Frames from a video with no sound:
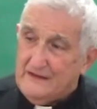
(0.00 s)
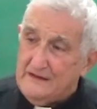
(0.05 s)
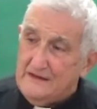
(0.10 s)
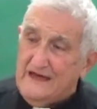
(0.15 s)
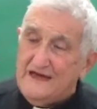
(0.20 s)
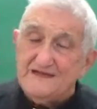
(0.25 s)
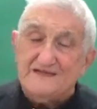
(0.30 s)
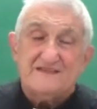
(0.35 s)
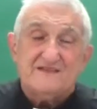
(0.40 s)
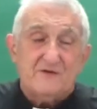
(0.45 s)

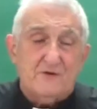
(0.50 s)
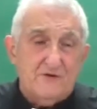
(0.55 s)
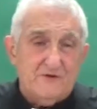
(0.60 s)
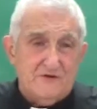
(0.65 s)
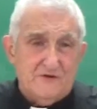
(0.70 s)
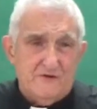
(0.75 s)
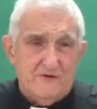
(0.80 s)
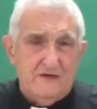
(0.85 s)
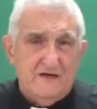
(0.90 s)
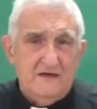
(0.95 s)

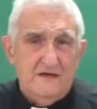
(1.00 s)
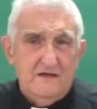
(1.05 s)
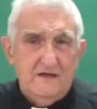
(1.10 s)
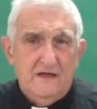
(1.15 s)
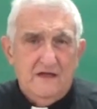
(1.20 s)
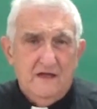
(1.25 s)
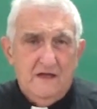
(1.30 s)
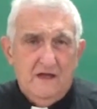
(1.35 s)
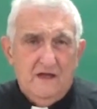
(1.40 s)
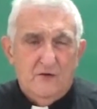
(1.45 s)
Aristotle.
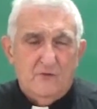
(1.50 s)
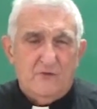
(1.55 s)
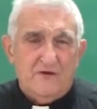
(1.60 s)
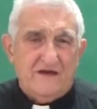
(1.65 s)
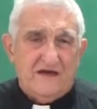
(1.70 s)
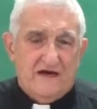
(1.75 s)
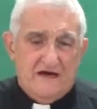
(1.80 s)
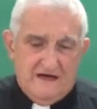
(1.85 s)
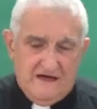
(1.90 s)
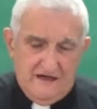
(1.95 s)

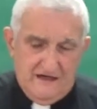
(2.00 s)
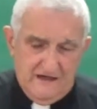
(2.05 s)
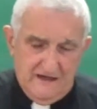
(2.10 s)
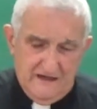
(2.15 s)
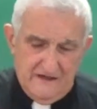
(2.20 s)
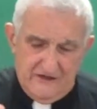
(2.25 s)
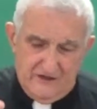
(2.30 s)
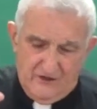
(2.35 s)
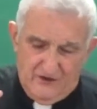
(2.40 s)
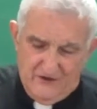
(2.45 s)
We are
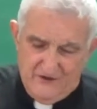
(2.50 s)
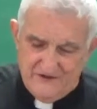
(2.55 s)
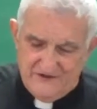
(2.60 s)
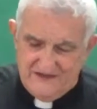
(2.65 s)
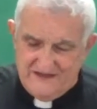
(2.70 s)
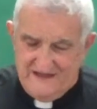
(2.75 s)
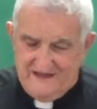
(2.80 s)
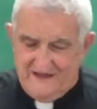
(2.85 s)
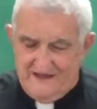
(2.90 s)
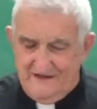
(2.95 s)

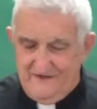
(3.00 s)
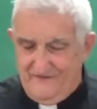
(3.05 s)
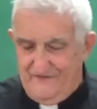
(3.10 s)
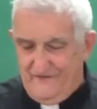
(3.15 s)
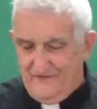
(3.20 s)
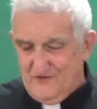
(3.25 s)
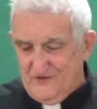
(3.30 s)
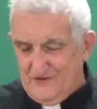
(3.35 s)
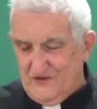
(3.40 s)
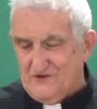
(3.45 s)
thirsty
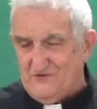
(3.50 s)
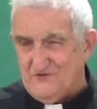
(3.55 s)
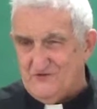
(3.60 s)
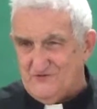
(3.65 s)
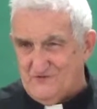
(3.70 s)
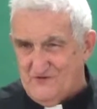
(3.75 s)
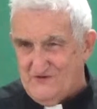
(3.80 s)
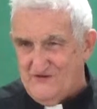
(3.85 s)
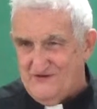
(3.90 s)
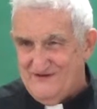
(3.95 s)
for the
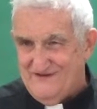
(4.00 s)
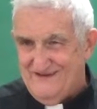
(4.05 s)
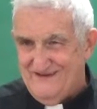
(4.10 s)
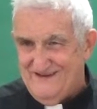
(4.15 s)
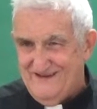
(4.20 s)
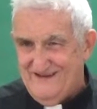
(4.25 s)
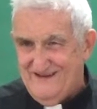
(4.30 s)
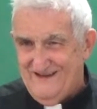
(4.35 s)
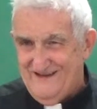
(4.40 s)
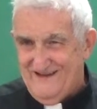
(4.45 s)
truth.
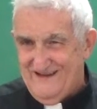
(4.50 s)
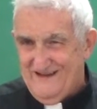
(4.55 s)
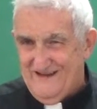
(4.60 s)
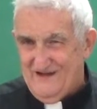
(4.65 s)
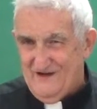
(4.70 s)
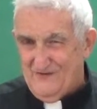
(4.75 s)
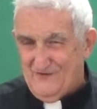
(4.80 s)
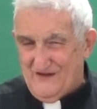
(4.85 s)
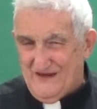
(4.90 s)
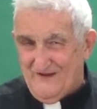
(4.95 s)

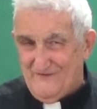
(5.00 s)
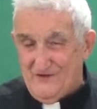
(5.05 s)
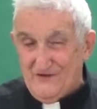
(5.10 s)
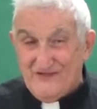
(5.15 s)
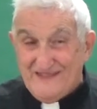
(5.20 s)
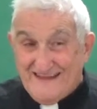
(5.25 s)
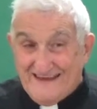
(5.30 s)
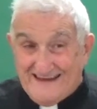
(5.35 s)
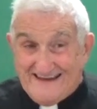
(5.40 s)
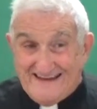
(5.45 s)
We have a
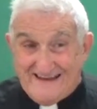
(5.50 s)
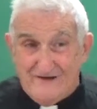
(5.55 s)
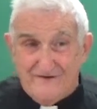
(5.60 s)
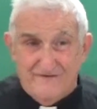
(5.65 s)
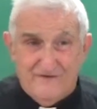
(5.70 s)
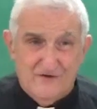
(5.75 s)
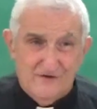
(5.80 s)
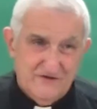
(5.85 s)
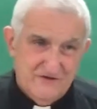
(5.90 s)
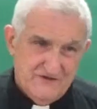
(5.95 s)
need
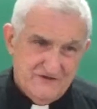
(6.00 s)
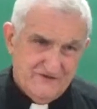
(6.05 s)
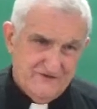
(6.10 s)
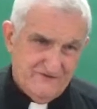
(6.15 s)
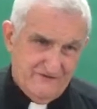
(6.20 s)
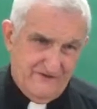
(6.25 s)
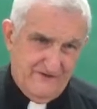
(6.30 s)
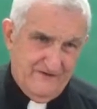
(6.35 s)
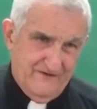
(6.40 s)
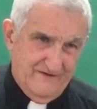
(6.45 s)
for the
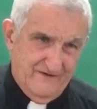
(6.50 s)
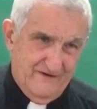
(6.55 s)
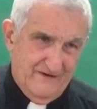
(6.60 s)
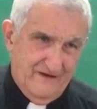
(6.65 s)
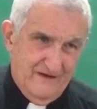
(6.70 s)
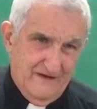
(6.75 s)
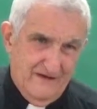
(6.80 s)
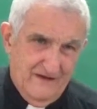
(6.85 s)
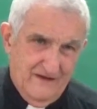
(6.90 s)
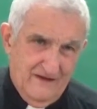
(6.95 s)
truth.
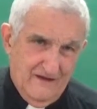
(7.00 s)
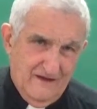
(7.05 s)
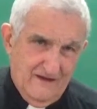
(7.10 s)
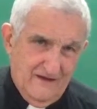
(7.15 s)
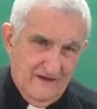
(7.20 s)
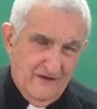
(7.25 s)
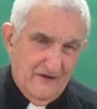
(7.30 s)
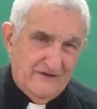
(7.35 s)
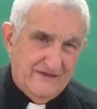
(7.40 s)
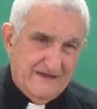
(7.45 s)

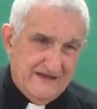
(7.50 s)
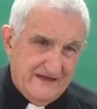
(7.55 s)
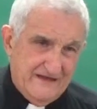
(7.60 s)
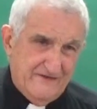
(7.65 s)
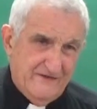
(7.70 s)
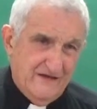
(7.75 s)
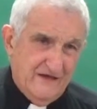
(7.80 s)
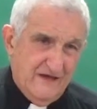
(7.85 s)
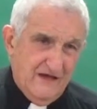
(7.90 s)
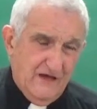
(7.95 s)
A need.
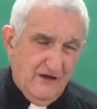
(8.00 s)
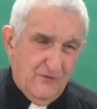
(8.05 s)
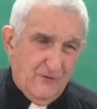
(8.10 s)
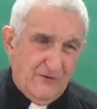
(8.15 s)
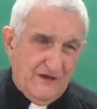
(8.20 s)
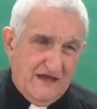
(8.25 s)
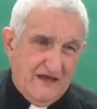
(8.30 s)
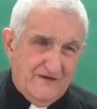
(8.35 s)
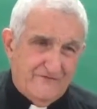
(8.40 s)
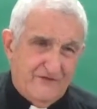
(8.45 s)

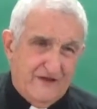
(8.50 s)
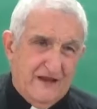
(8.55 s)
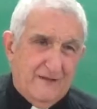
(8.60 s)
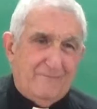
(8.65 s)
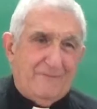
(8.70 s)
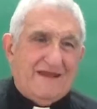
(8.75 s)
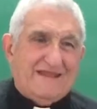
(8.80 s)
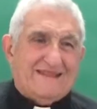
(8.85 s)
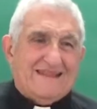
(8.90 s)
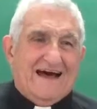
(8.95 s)
We have an
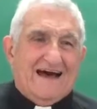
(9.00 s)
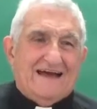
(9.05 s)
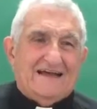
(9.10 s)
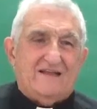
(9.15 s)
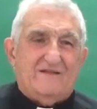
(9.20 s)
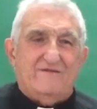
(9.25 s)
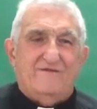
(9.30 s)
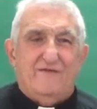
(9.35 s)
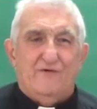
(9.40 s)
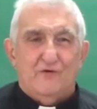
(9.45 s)

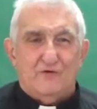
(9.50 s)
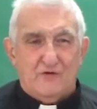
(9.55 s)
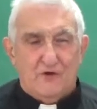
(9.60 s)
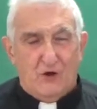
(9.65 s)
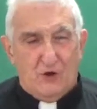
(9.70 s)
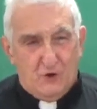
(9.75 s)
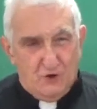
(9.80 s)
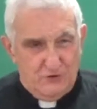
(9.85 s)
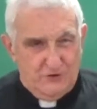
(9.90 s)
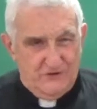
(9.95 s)
appetite for the
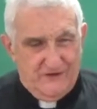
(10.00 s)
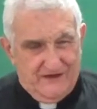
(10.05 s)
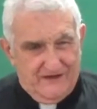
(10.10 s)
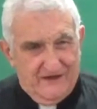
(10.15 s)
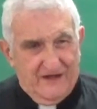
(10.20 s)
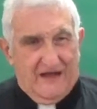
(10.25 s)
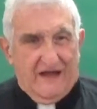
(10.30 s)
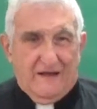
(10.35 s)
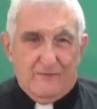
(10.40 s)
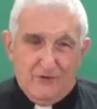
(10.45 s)
good.
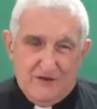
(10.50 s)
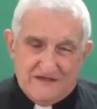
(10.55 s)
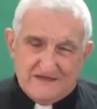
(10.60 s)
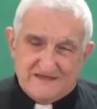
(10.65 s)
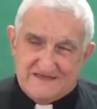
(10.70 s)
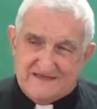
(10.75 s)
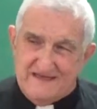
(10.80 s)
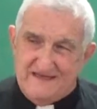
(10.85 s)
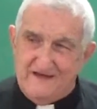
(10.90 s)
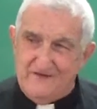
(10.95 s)
I will
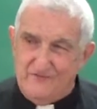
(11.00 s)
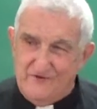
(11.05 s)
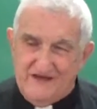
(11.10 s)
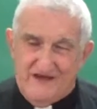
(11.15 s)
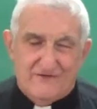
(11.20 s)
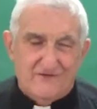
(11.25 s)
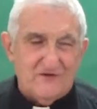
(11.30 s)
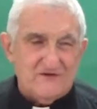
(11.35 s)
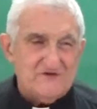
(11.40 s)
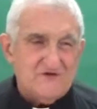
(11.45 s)
say we
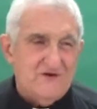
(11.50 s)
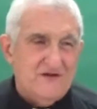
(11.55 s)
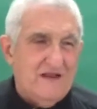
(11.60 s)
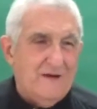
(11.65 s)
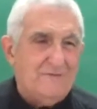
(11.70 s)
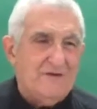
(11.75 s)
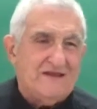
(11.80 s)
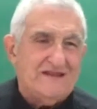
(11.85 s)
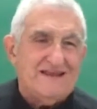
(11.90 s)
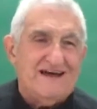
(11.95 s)
have also an
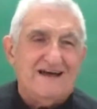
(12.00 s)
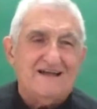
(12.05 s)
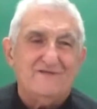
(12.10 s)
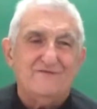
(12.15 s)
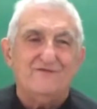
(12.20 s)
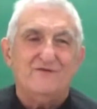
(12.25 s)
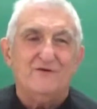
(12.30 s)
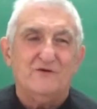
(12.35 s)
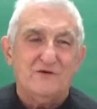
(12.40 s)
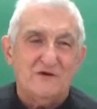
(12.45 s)
appetite
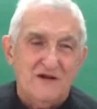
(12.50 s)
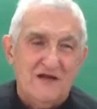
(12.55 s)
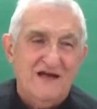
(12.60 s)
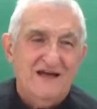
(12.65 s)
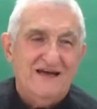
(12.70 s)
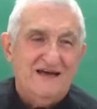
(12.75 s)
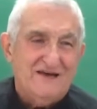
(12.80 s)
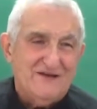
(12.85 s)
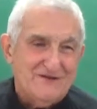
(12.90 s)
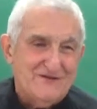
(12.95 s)
for
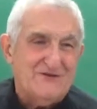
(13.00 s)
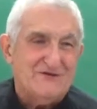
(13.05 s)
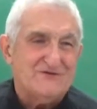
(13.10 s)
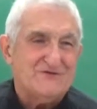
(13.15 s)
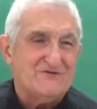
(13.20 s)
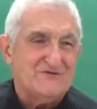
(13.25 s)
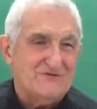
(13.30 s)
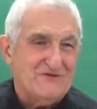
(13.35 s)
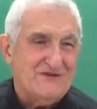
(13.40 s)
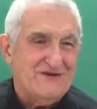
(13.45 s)
the
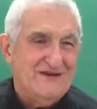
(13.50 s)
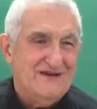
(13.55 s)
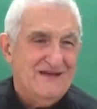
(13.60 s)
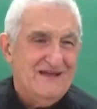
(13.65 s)
truth.